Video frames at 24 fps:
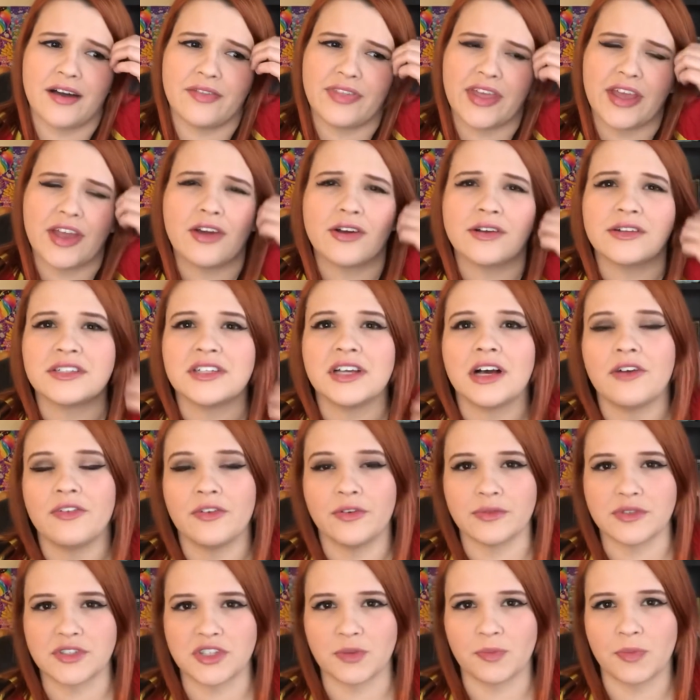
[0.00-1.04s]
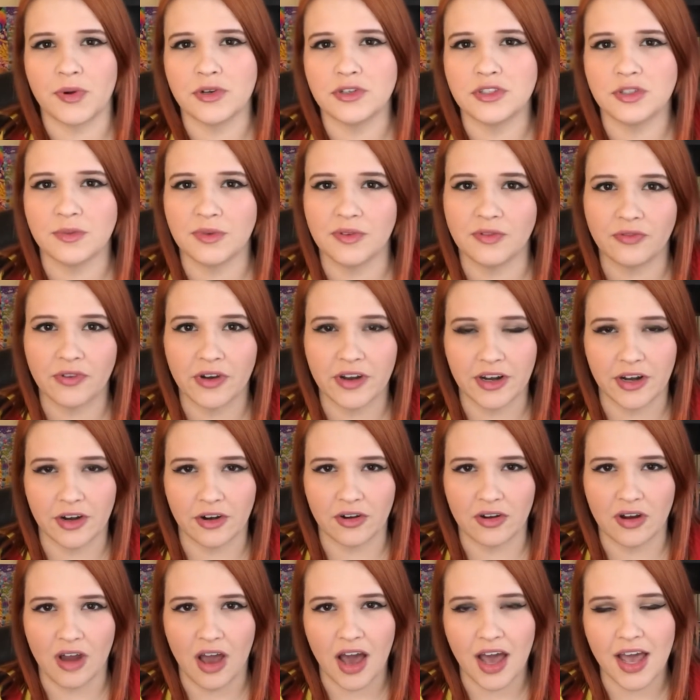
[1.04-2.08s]
they couldn't tell if it was supposed to be funny
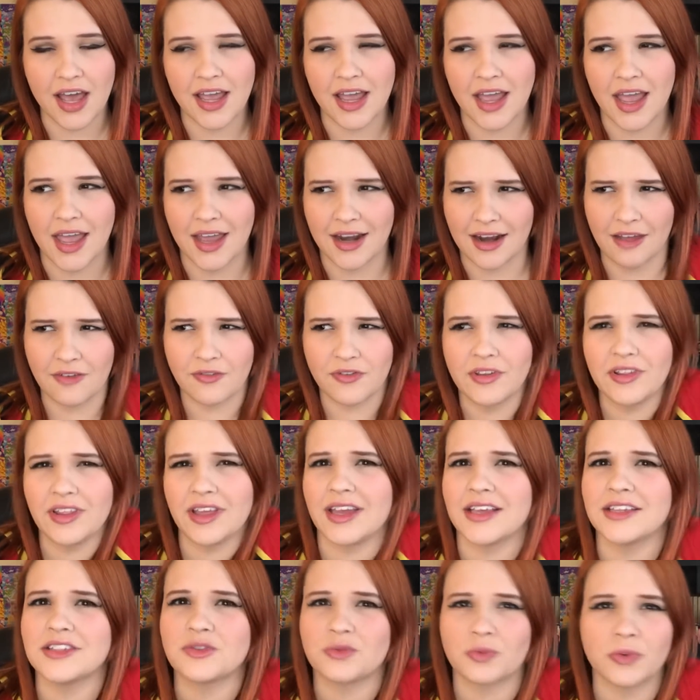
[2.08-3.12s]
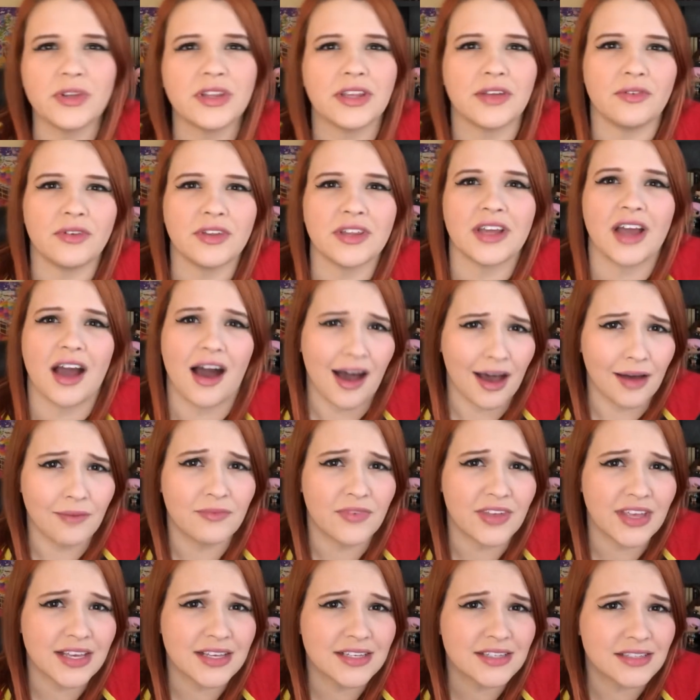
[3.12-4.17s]
or not, and I feel like it's really
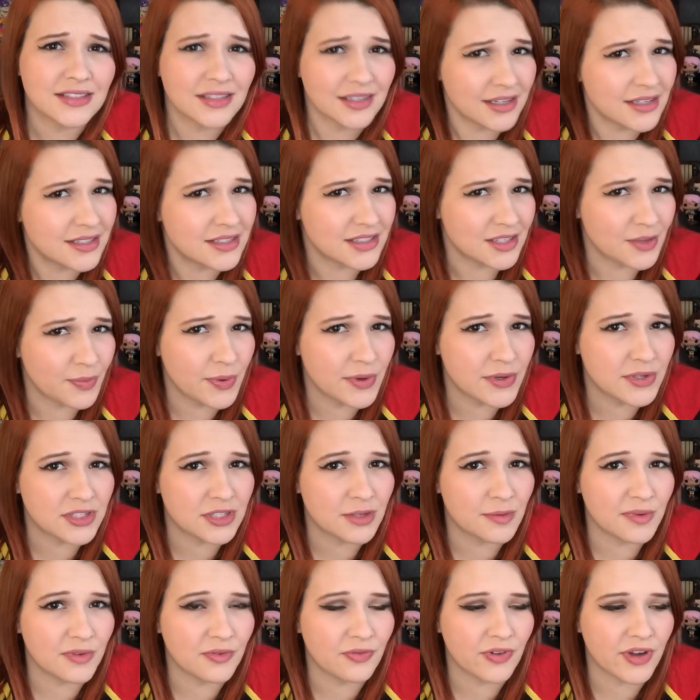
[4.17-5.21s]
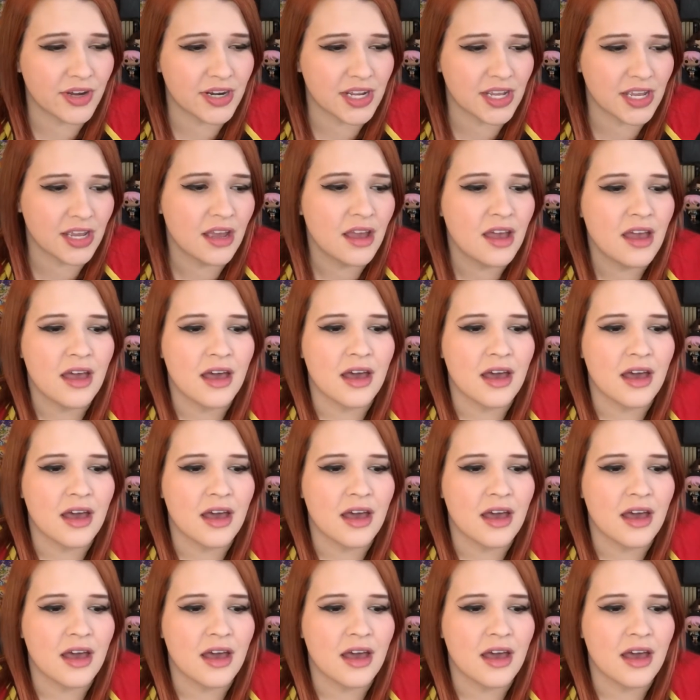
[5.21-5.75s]
obvious that it's supposed to be funny.